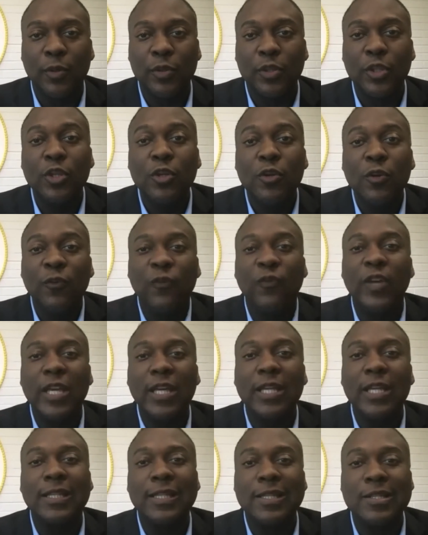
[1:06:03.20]
Do you
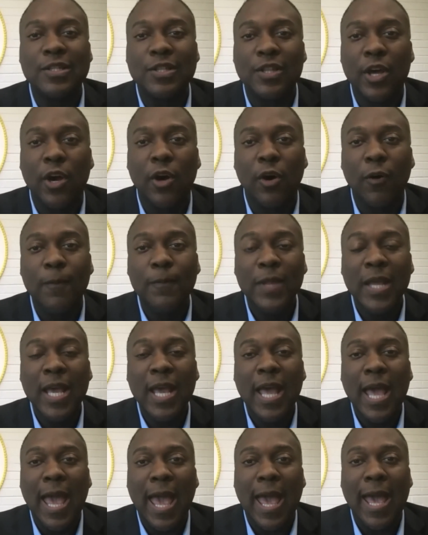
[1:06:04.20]
feel as though,
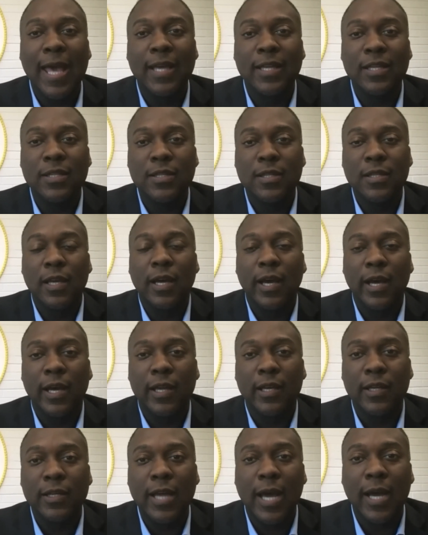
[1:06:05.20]
as
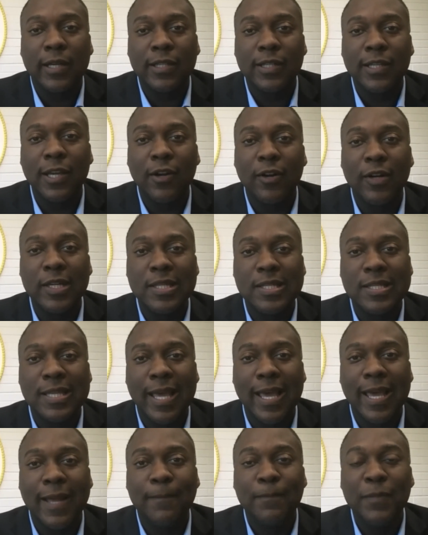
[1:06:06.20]
Dr. Yeary
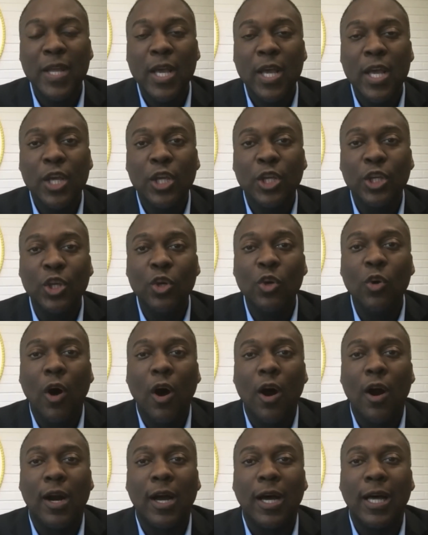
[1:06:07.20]
said, you
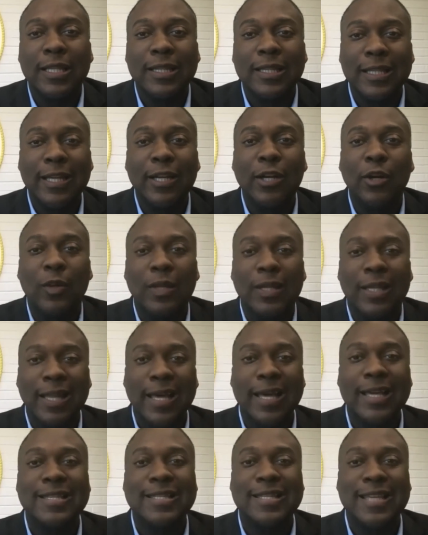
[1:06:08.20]
are a little
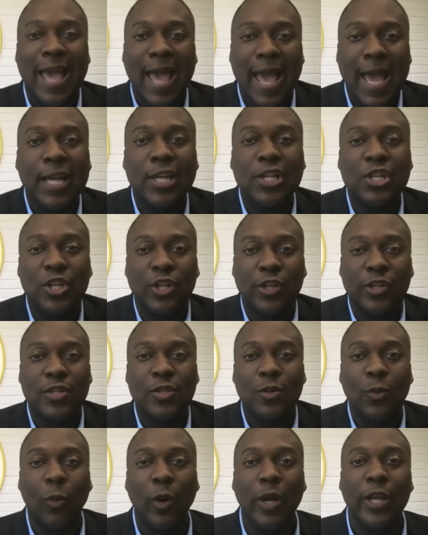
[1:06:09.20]
less anxious
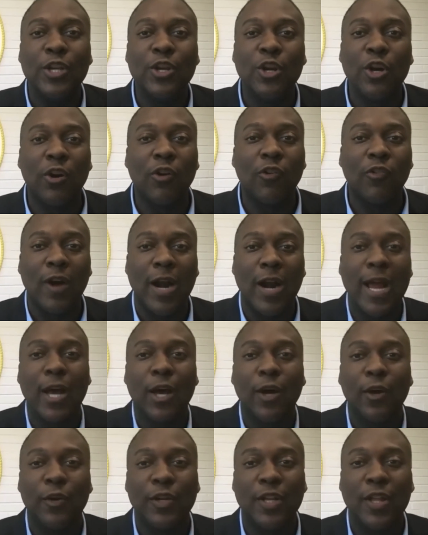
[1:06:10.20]
when you're
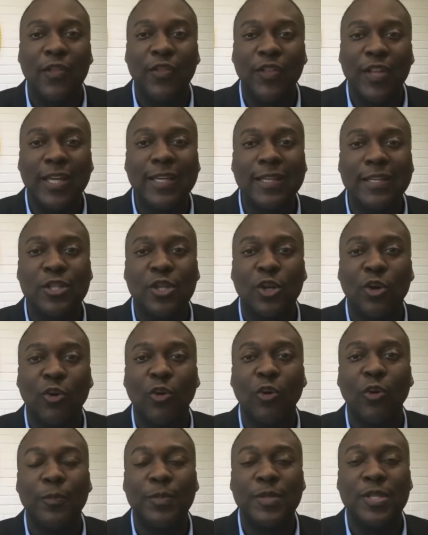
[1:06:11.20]
around these
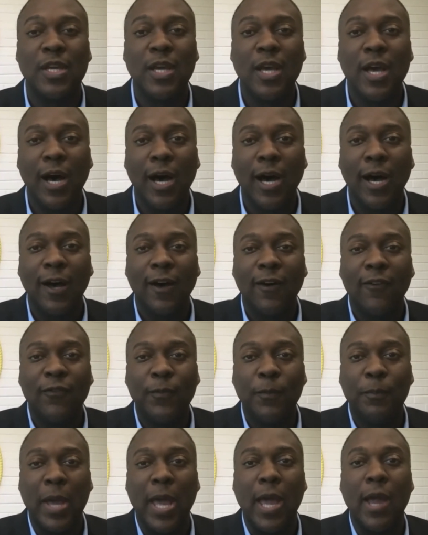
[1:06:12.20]
groups of
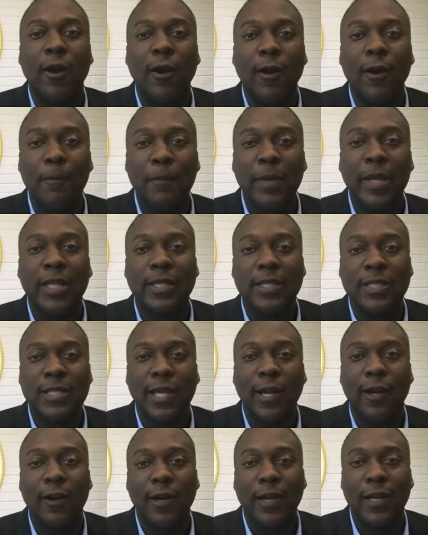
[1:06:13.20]

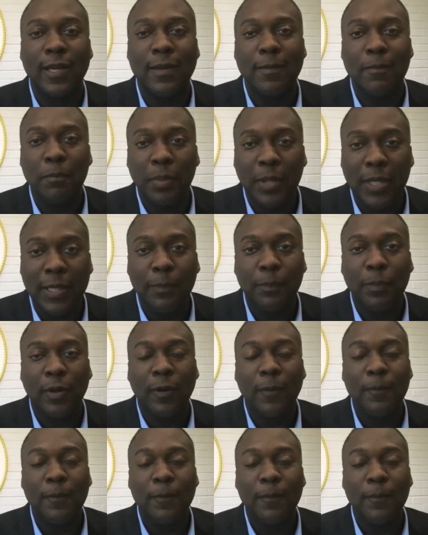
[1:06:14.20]
paramilitary people?